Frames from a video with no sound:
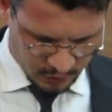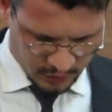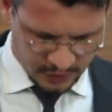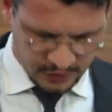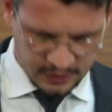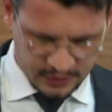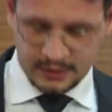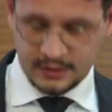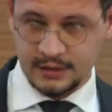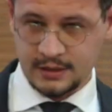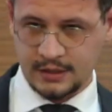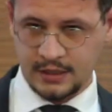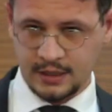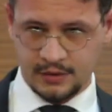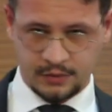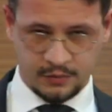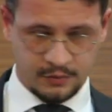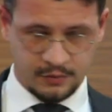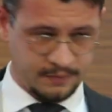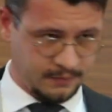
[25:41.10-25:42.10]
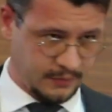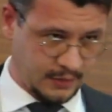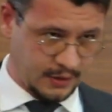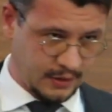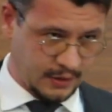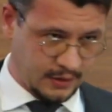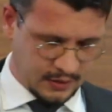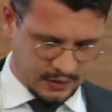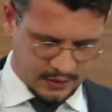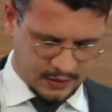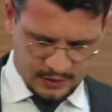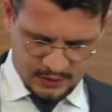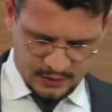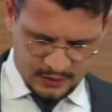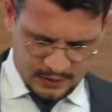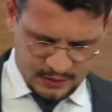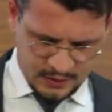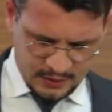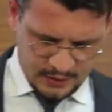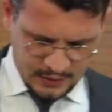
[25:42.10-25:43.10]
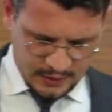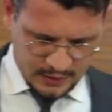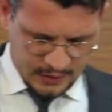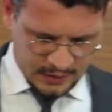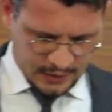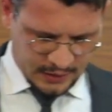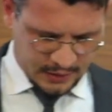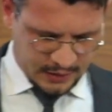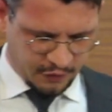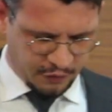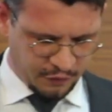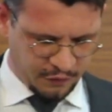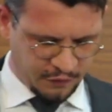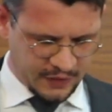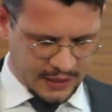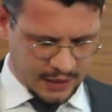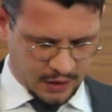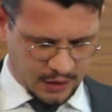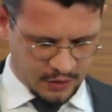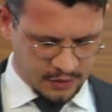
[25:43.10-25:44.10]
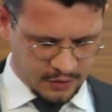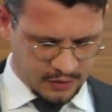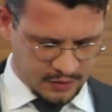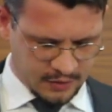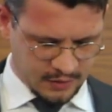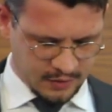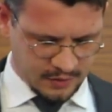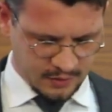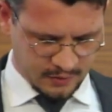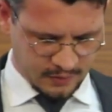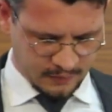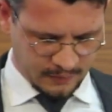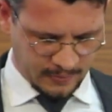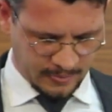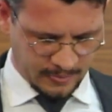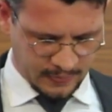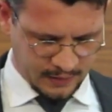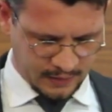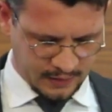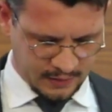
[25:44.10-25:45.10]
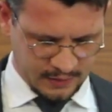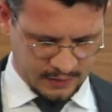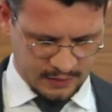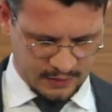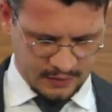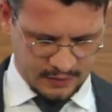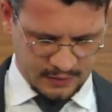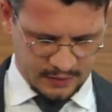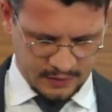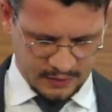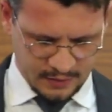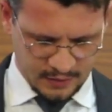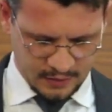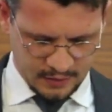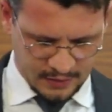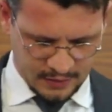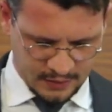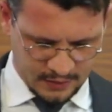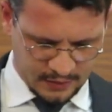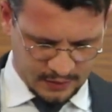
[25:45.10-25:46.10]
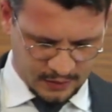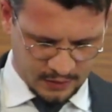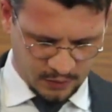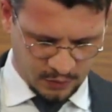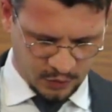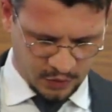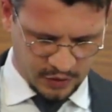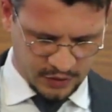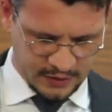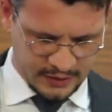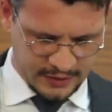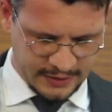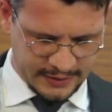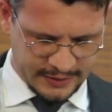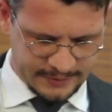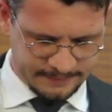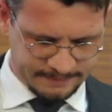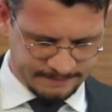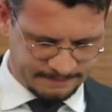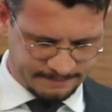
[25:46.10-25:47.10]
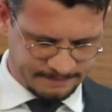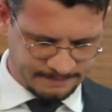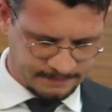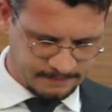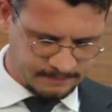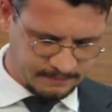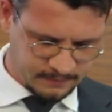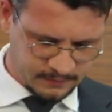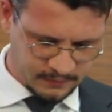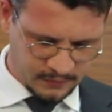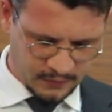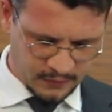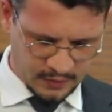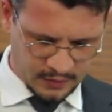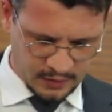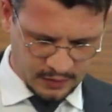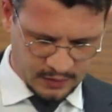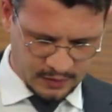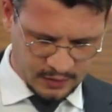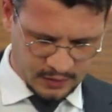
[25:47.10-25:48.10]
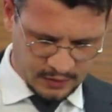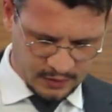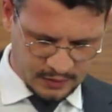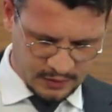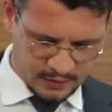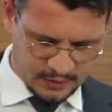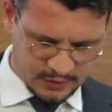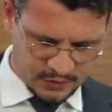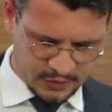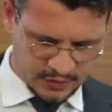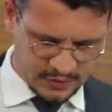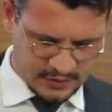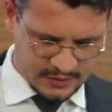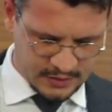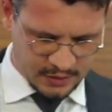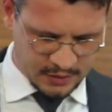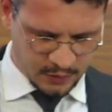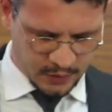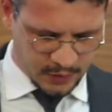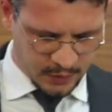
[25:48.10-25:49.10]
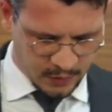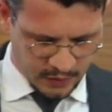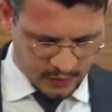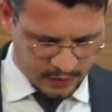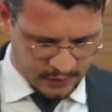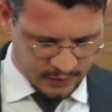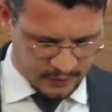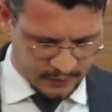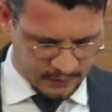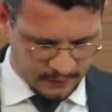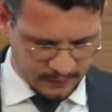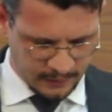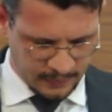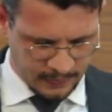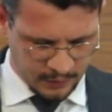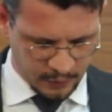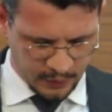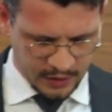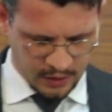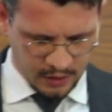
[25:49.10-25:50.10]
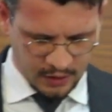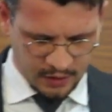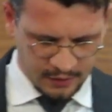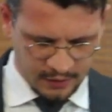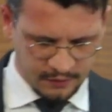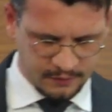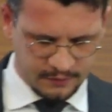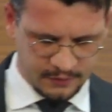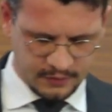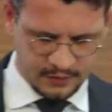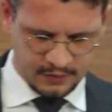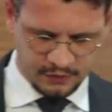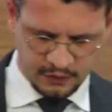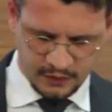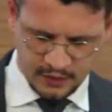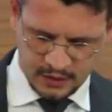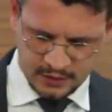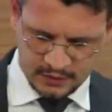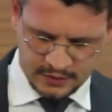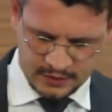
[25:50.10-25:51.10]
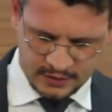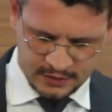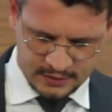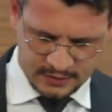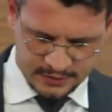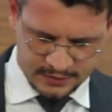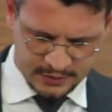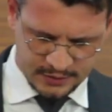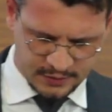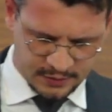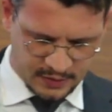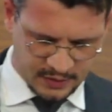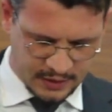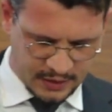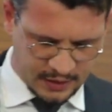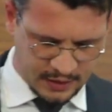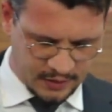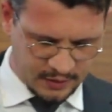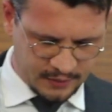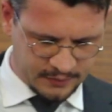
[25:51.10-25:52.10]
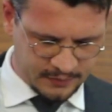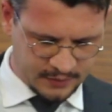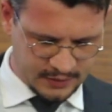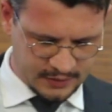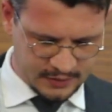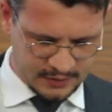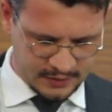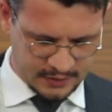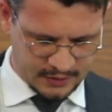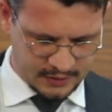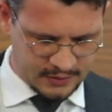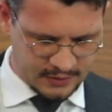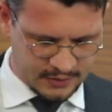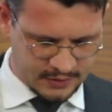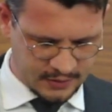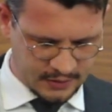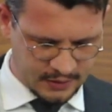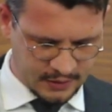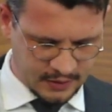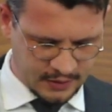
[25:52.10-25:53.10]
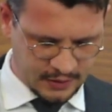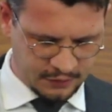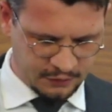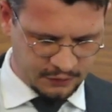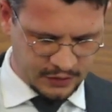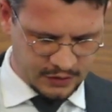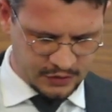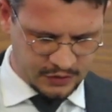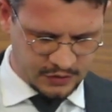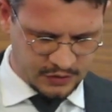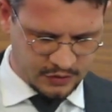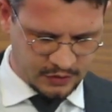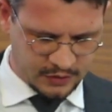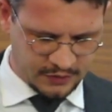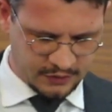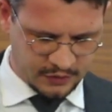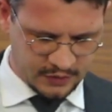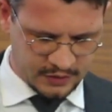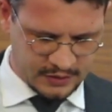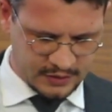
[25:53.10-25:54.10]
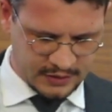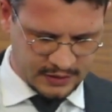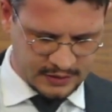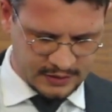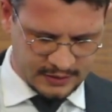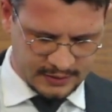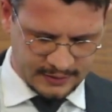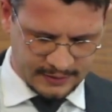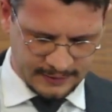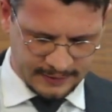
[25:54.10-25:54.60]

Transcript: uses another uh, fellow uh, word here. It's just said we were, we are fellow citizens. But now, he says, Ephesians 3, verse 6,